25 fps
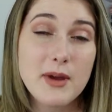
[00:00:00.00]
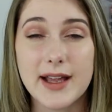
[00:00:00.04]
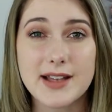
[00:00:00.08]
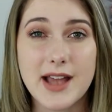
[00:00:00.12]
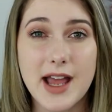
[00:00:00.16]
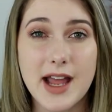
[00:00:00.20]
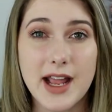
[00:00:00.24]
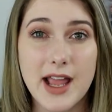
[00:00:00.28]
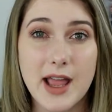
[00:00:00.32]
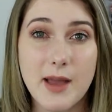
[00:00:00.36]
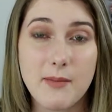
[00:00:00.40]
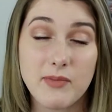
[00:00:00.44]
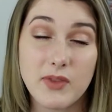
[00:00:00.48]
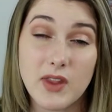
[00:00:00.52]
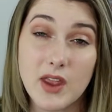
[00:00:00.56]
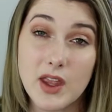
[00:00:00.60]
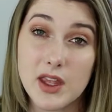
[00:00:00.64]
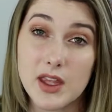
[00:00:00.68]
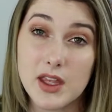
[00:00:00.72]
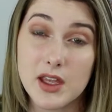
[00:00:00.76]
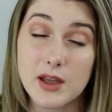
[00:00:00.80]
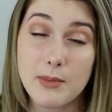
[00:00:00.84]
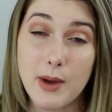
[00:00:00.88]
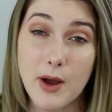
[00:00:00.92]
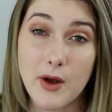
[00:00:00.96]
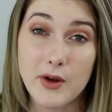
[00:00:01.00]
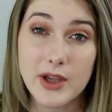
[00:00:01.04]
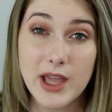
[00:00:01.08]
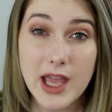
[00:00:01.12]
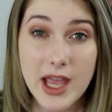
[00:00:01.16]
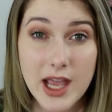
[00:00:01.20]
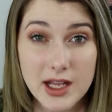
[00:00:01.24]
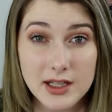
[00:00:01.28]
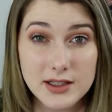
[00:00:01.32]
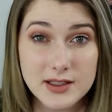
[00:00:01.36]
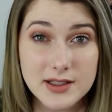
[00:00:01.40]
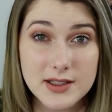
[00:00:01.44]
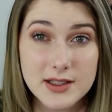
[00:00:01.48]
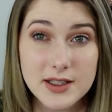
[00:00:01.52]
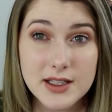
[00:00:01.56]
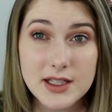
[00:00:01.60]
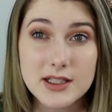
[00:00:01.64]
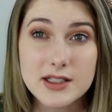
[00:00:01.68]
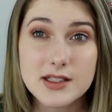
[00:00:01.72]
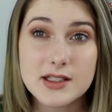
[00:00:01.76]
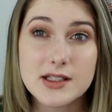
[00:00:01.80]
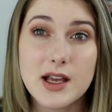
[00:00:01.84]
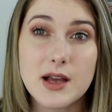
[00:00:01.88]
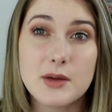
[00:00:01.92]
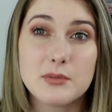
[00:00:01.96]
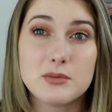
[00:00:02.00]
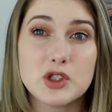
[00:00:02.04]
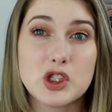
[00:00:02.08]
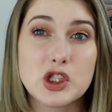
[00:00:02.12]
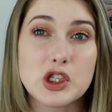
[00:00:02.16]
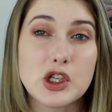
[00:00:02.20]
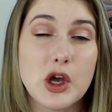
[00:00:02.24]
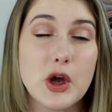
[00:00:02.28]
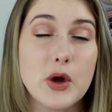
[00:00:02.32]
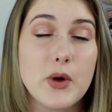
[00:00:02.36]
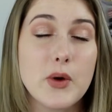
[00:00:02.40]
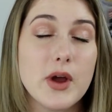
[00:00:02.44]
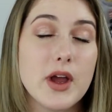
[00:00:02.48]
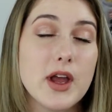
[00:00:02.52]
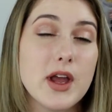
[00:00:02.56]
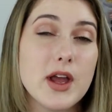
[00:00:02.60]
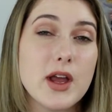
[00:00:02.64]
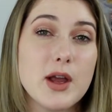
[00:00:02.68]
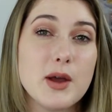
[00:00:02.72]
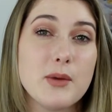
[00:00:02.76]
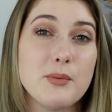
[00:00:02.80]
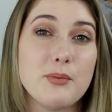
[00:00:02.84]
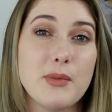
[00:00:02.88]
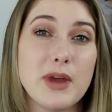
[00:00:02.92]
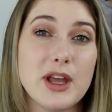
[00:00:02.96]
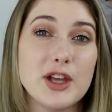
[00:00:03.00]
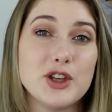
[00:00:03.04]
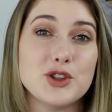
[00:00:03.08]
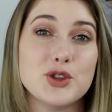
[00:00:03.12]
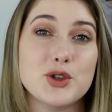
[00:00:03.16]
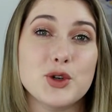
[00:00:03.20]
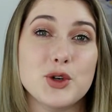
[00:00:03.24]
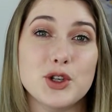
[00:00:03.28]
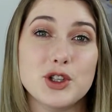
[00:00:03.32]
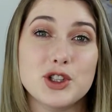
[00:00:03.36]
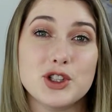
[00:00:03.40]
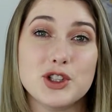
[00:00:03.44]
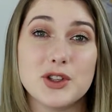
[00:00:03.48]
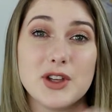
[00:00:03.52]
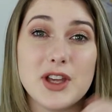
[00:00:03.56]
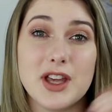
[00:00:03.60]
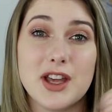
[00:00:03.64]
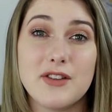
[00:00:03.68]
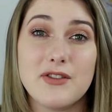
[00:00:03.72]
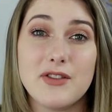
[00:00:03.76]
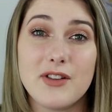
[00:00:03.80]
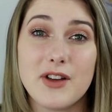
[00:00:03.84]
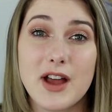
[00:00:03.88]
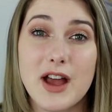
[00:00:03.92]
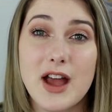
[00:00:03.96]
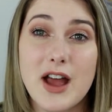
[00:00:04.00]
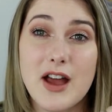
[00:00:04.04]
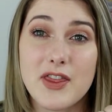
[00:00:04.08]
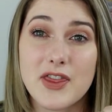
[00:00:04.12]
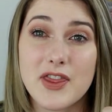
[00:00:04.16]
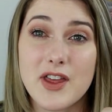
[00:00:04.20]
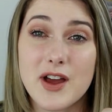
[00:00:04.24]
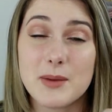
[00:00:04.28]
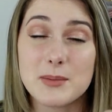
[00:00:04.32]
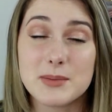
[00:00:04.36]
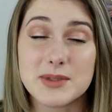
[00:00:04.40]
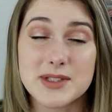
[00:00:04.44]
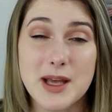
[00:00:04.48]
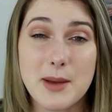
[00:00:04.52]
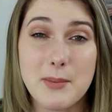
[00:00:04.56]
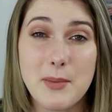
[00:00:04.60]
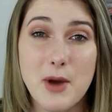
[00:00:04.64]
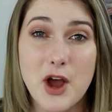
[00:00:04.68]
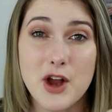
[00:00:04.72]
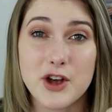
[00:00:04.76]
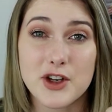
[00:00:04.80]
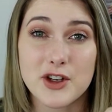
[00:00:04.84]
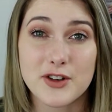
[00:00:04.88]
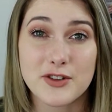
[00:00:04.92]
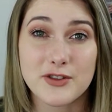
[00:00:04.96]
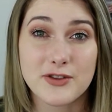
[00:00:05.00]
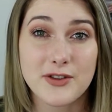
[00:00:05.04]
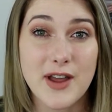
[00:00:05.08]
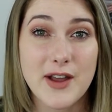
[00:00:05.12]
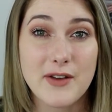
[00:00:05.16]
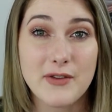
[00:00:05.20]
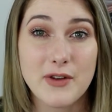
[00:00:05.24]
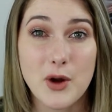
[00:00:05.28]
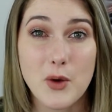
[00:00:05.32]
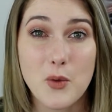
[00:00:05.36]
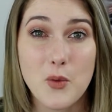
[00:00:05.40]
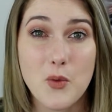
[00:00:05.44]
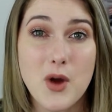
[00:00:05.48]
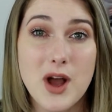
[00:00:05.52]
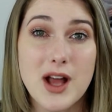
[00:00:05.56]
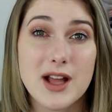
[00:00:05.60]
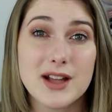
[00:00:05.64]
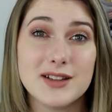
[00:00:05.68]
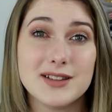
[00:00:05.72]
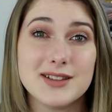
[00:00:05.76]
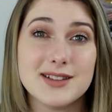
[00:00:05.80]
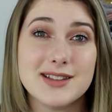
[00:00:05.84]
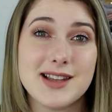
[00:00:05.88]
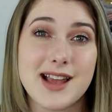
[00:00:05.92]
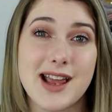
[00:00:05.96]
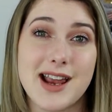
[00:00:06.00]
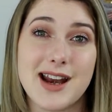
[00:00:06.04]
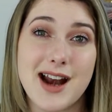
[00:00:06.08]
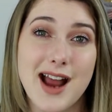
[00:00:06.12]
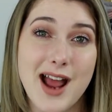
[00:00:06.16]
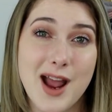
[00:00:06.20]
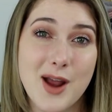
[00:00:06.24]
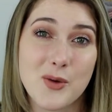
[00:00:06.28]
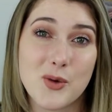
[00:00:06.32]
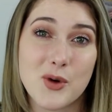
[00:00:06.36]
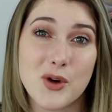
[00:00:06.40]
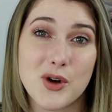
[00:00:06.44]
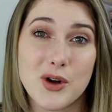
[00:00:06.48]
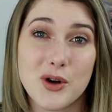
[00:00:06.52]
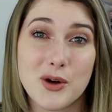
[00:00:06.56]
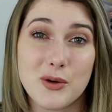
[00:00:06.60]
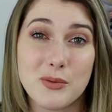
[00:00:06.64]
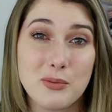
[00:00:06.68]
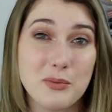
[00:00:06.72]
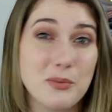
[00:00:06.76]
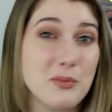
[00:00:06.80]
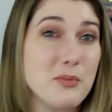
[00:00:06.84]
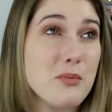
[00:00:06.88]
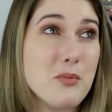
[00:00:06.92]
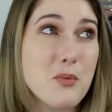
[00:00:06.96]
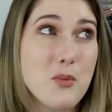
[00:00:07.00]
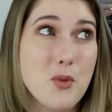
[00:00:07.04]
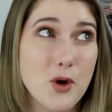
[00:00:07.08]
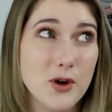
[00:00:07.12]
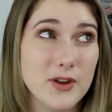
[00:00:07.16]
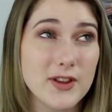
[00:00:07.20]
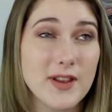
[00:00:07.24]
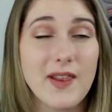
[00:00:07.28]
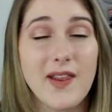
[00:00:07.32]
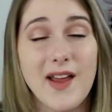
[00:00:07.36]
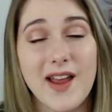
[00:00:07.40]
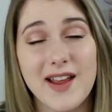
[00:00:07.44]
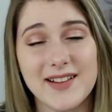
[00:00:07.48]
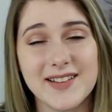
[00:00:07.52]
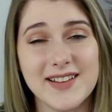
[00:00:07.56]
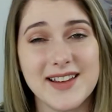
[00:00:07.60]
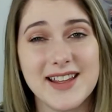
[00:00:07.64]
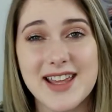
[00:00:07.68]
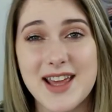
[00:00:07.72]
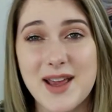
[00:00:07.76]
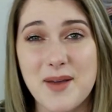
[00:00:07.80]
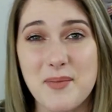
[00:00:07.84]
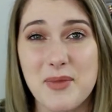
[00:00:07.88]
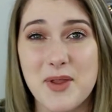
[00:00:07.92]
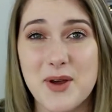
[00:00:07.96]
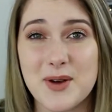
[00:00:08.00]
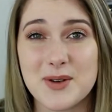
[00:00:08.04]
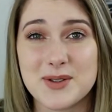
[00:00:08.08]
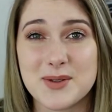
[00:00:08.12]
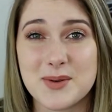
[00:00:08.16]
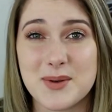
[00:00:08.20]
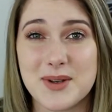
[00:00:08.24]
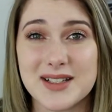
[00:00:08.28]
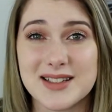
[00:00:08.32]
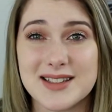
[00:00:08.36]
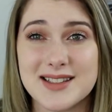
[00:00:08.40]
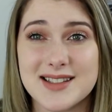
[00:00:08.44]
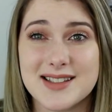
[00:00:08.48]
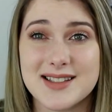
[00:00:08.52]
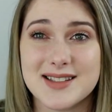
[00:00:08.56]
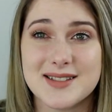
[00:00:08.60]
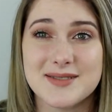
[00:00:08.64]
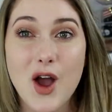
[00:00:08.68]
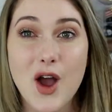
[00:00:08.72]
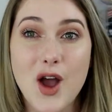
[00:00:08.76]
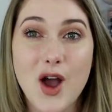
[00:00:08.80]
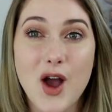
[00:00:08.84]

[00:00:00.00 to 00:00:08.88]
I am thinking about canceling some, so make sure to give thumbs up on your favorite ones and I will more than likely keep those ones.